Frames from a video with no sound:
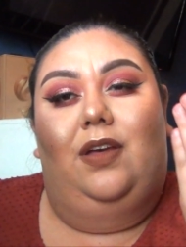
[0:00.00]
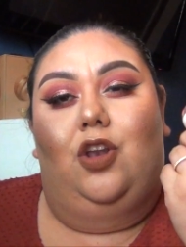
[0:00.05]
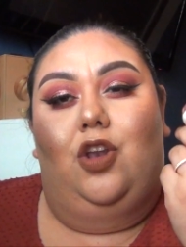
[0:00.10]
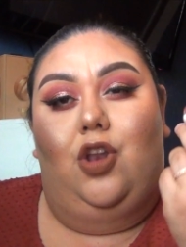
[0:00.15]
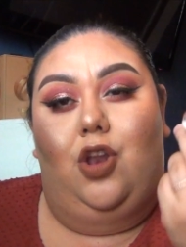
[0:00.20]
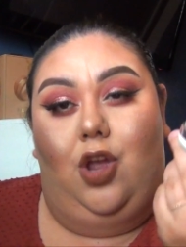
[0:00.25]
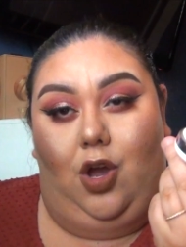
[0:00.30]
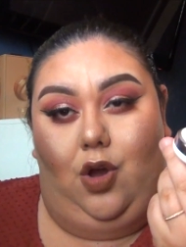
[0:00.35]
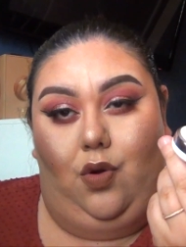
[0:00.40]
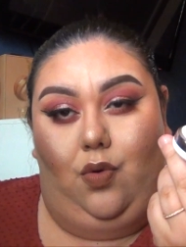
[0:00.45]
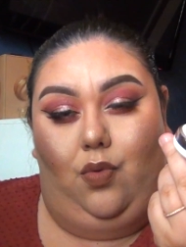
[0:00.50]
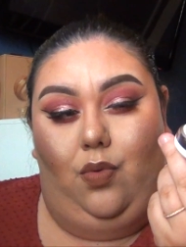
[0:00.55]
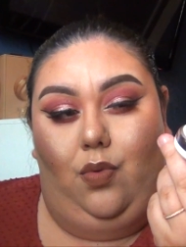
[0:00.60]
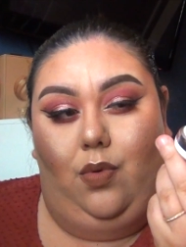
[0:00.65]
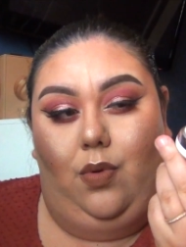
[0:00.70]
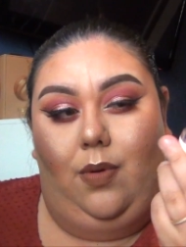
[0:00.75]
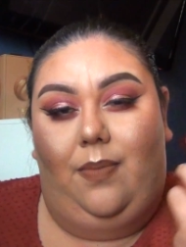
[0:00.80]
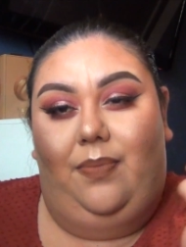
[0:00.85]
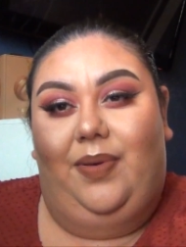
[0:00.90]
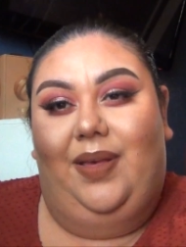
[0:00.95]
No,
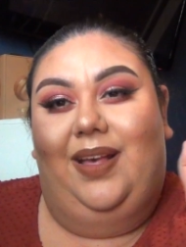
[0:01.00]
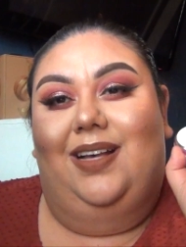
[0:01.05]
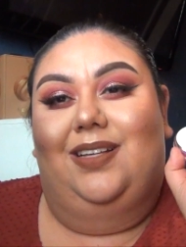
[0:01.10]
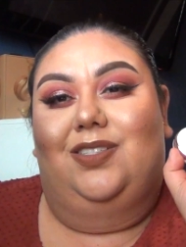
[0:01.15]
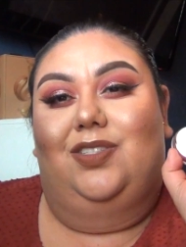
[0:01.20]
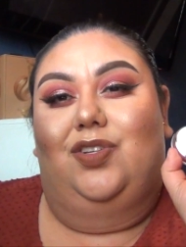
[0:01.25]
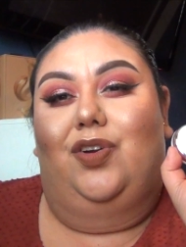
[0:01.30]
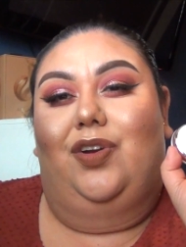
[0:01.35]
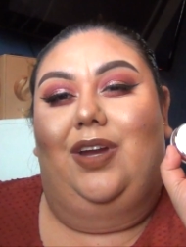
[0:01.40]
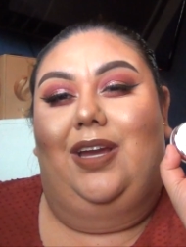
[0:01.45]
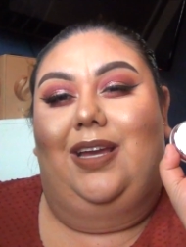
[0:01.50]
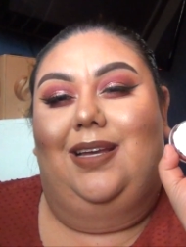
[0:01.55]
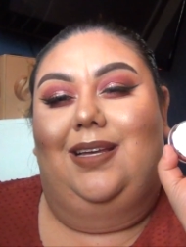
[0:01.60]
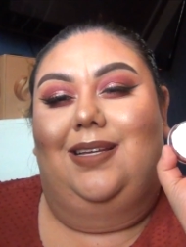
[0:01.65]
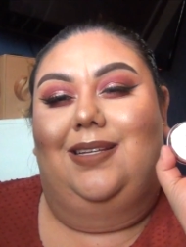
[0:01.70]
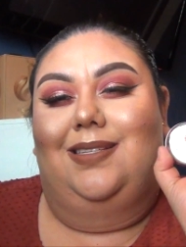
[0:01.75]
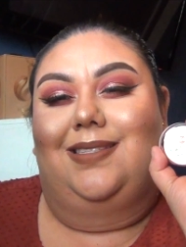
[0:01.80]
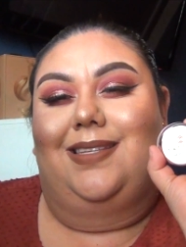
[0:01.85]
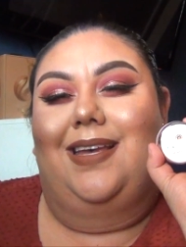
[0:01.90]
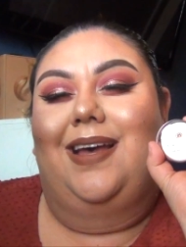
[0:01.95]
because there
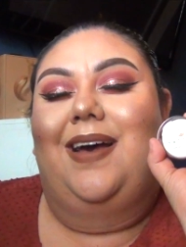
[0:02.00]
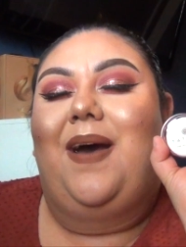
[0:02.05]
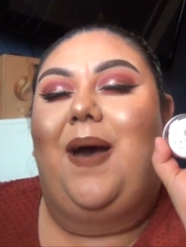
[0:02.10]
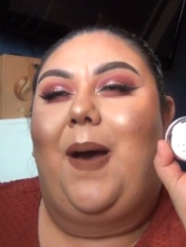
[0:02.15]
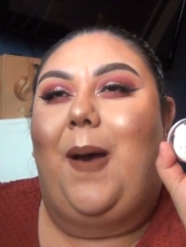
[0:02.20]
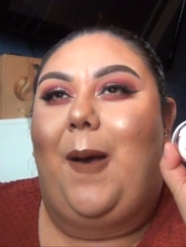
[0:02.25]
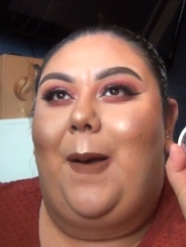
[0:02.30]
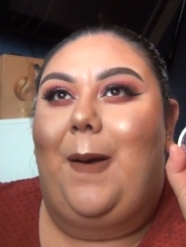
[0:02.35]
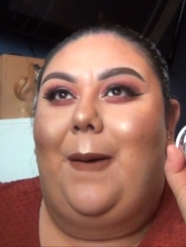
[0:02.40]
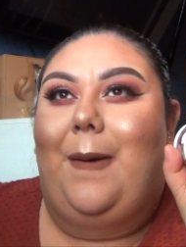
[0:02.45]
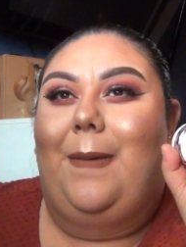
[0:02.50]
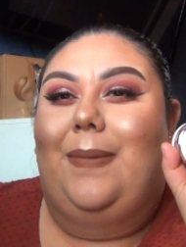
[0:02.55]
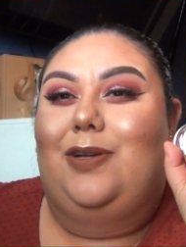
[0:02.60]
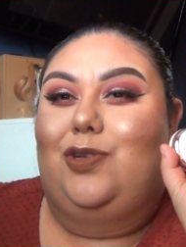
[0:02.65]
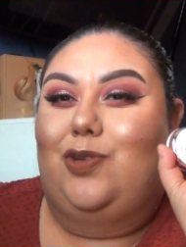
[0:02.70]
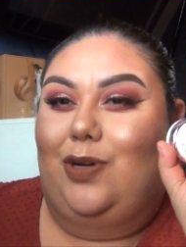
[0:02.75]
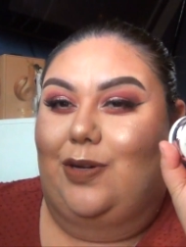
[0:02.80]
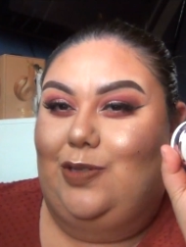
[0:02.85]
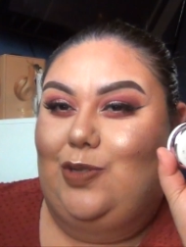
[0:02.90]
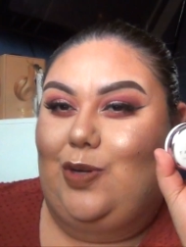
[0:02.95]
is
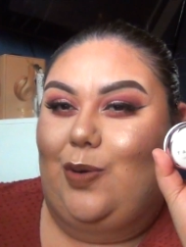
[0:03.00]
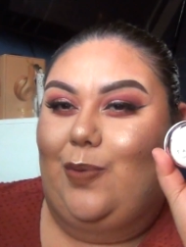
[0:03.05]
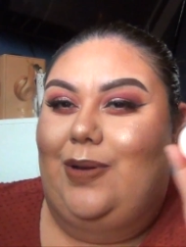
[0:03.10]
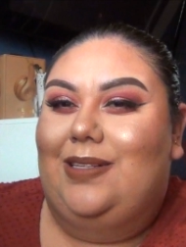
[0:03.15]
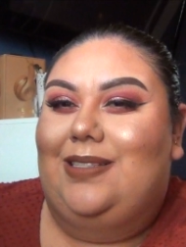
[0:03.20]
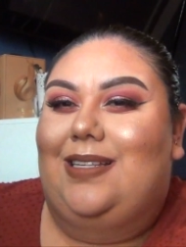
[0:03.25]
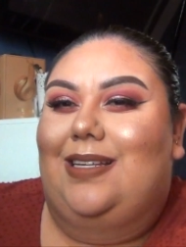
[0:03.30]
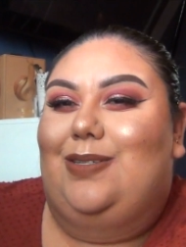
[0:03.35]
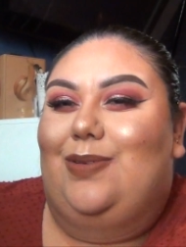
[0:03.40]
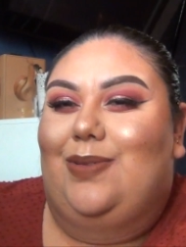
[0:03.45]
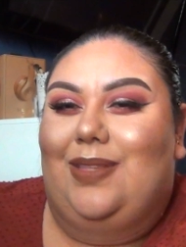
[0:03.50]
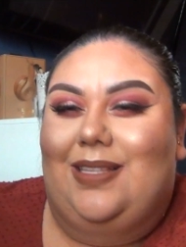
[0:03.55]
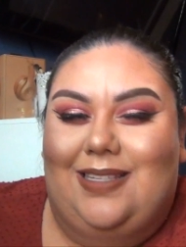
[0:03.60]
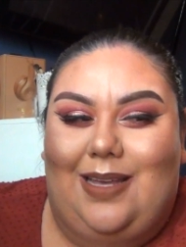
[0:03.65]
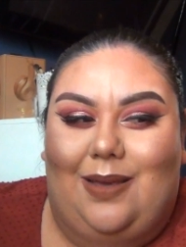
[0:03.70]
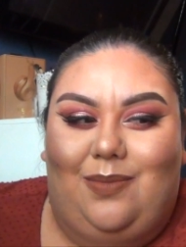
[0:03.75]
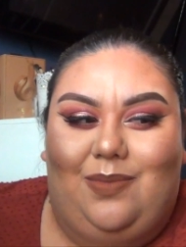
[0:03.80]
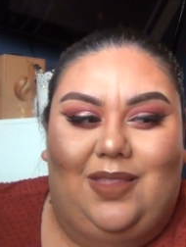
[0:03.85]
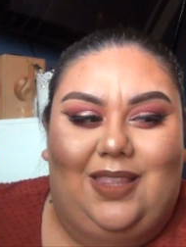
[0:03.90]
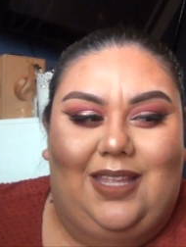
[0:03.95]
drugstore ones that do the
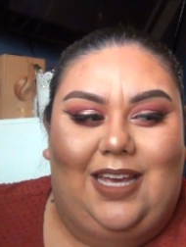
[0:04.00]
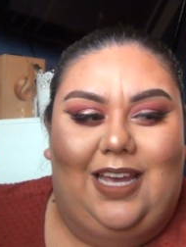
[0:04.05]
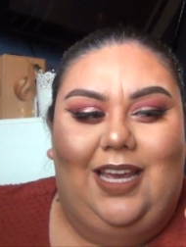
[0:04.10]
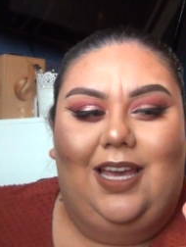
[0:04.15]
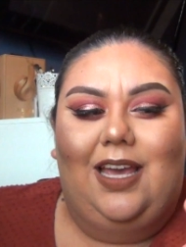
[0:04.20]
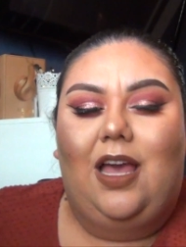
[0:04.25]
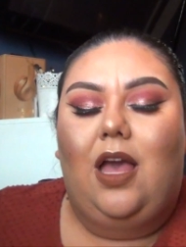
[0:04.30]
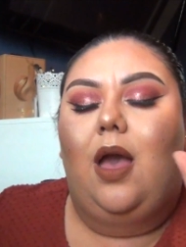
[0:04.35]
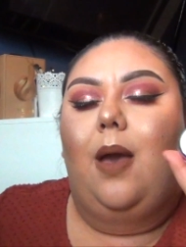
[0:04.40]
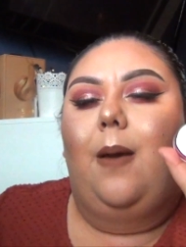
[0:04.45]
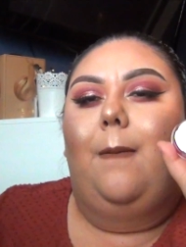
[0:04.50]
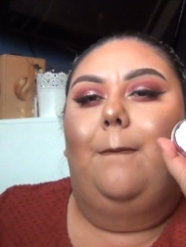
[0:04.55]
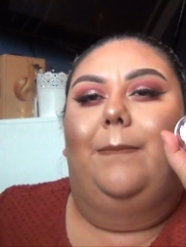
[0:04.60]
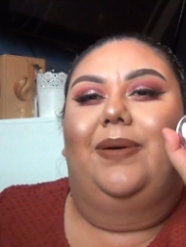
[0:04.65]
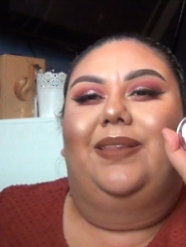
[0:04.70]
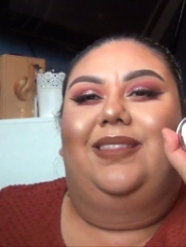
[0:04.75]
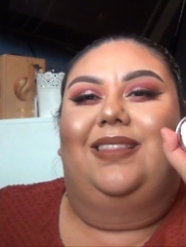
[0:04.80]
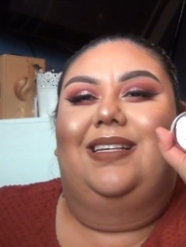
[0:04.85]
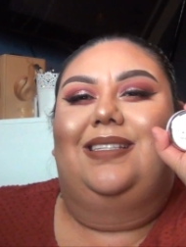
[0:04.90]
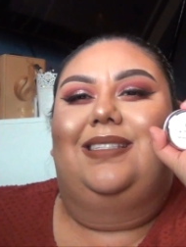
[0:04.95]
same thing,
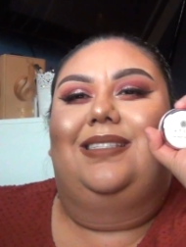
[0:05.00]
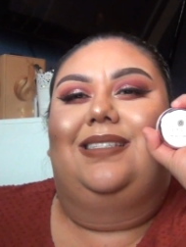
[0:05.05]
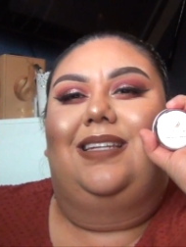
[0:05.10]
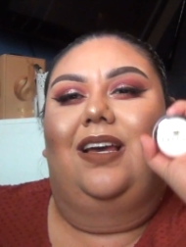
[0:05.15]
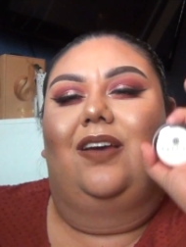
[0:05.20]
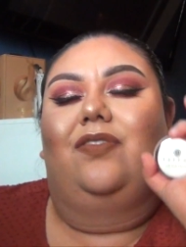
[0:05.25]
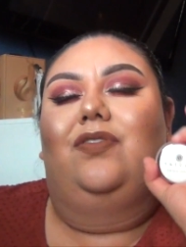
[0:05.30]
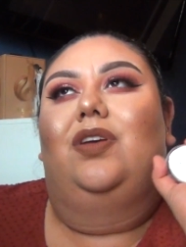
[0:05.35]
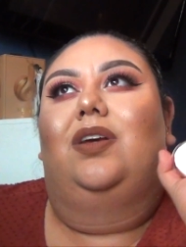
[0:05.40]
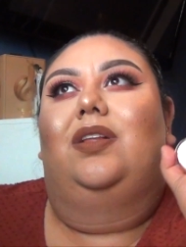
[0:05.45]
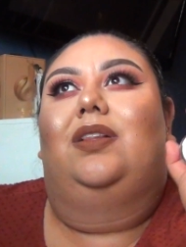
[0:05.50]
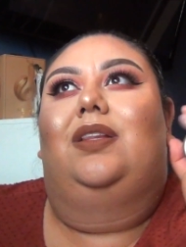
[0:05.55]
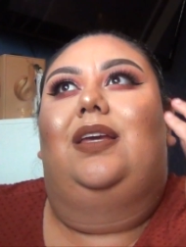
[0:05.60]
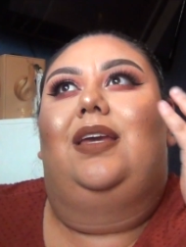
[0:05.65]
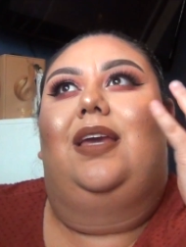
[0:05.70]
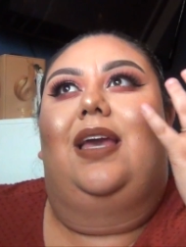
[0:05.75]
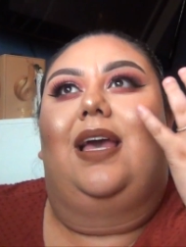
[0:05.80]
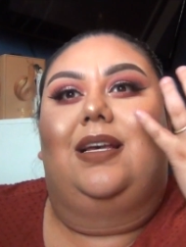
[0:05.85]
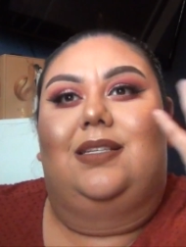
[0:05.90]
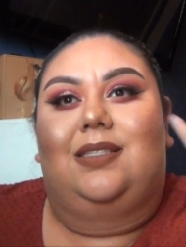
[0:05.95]
but this
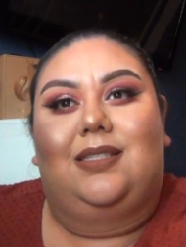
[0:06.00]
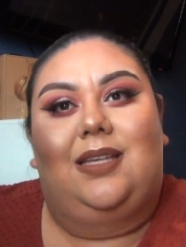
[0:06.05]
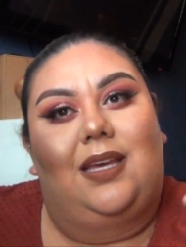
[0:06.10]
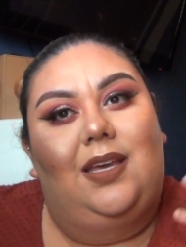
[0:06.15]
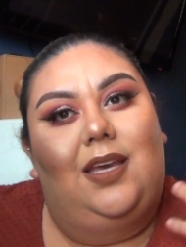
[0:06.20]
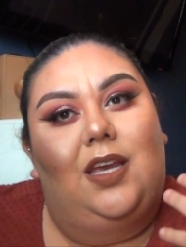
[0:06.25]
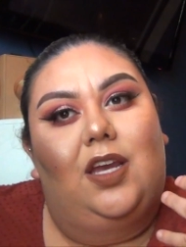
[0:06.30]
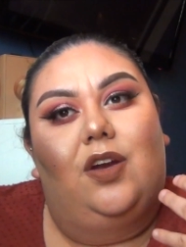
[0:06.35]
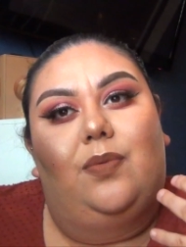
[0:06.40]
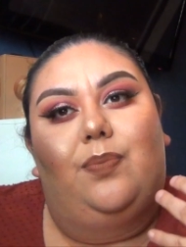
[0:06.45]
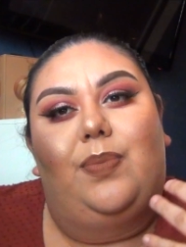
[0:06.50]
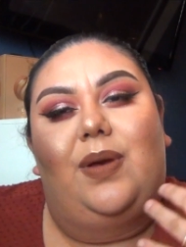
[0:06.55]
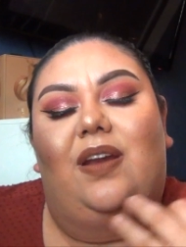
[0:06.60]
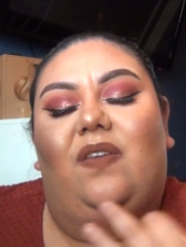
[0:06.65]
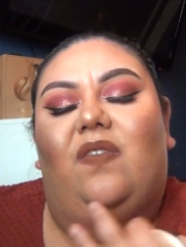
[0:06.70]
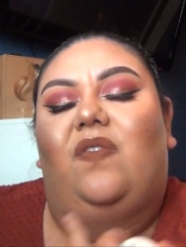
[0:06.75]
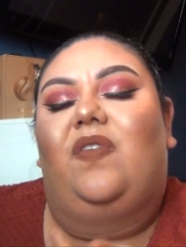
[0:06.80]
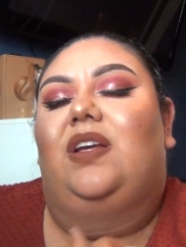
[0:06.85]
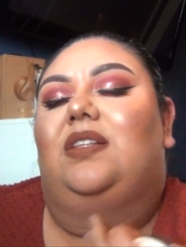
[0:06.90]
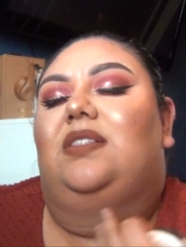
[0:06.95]
definitely has skincare
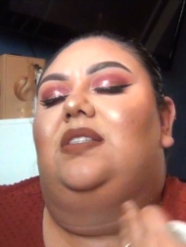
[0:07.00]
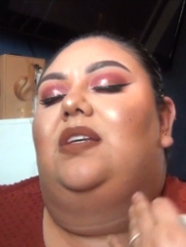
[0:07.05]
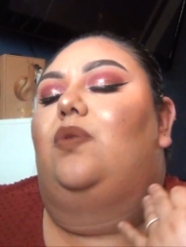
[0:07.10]
benefits.